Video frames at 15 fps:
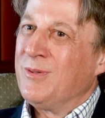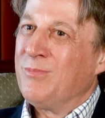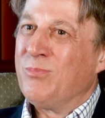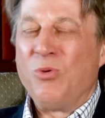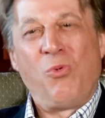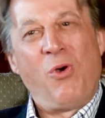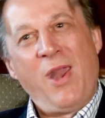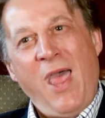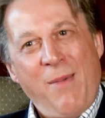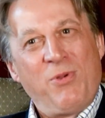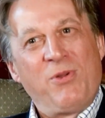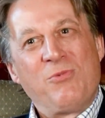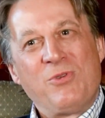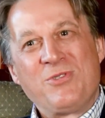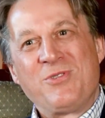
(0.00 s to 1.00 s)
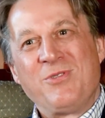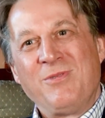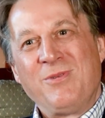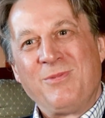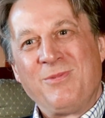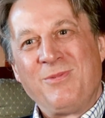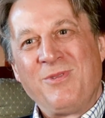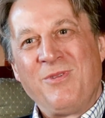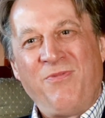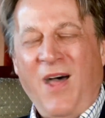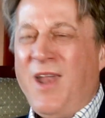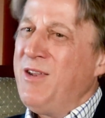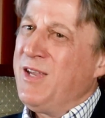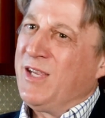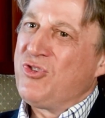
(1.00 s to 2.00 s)
But what happened was the
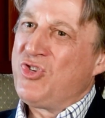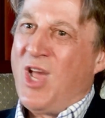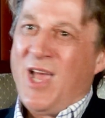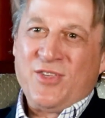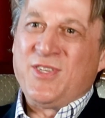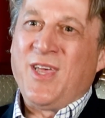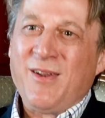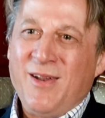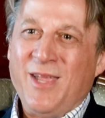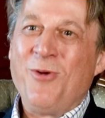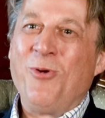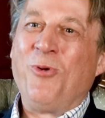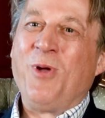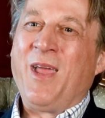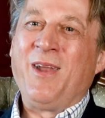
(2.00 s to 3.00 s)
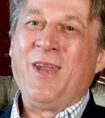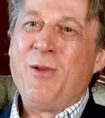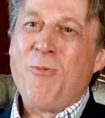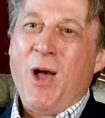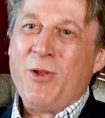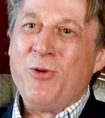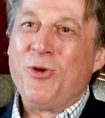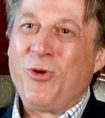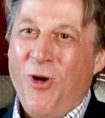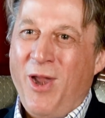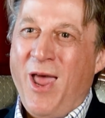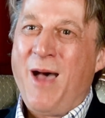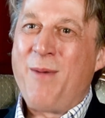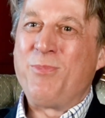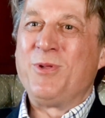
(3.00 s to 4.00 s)
funding changed. Suddenly anyone who got
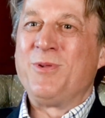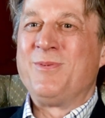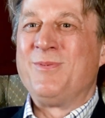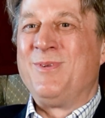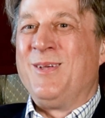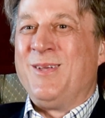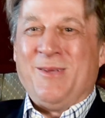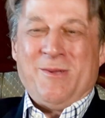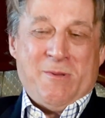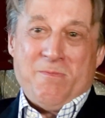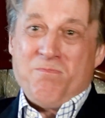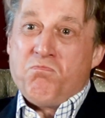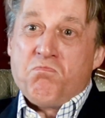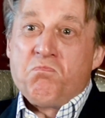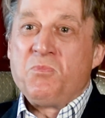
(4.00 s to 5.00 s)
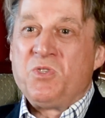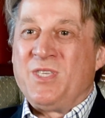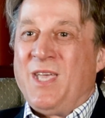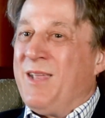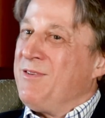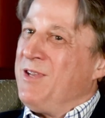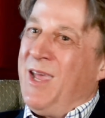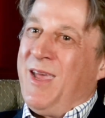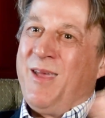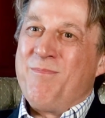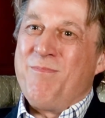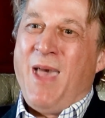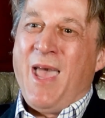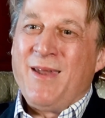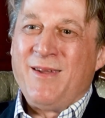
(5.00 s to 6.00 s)
up and said, yeah,
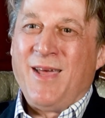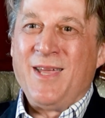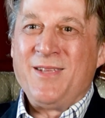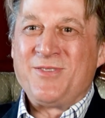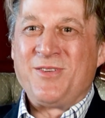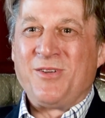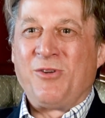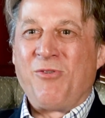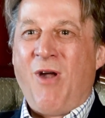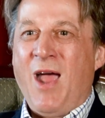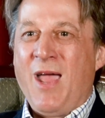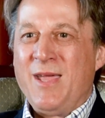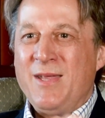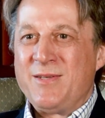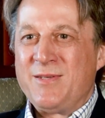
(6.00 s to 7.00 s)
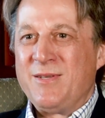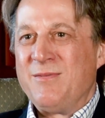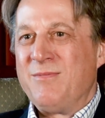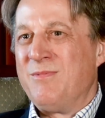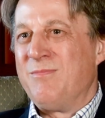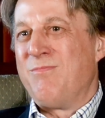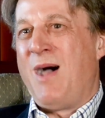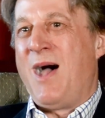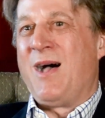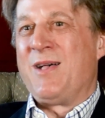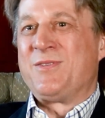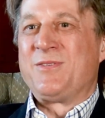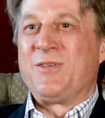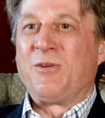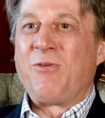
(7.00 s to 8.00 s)
mandates are great and
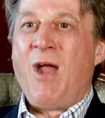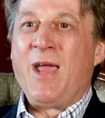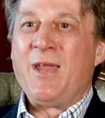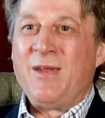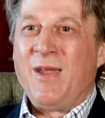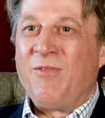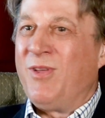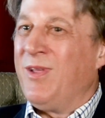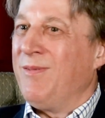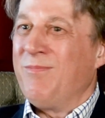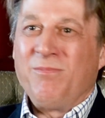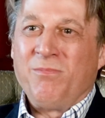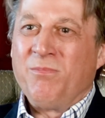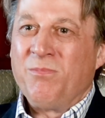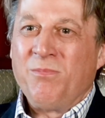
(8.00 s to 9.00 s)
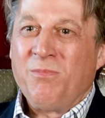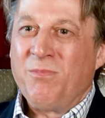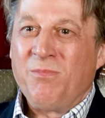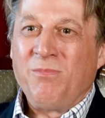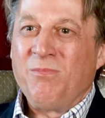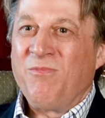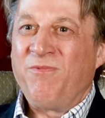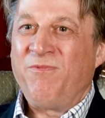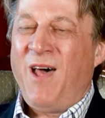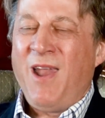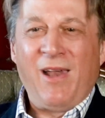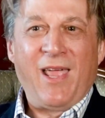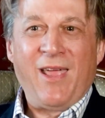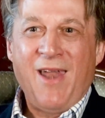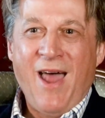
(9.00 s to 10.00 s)
masks are great and everything,
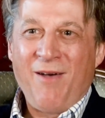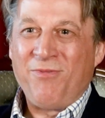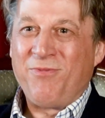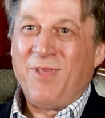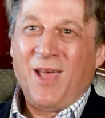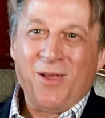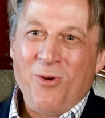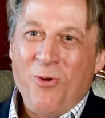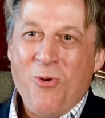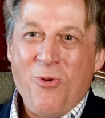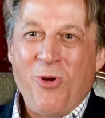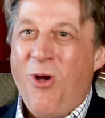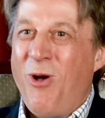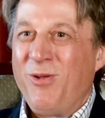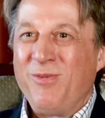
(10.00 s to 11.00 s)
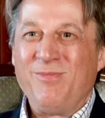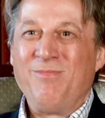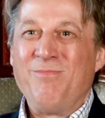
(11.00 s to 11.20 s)
funnily enough, they all got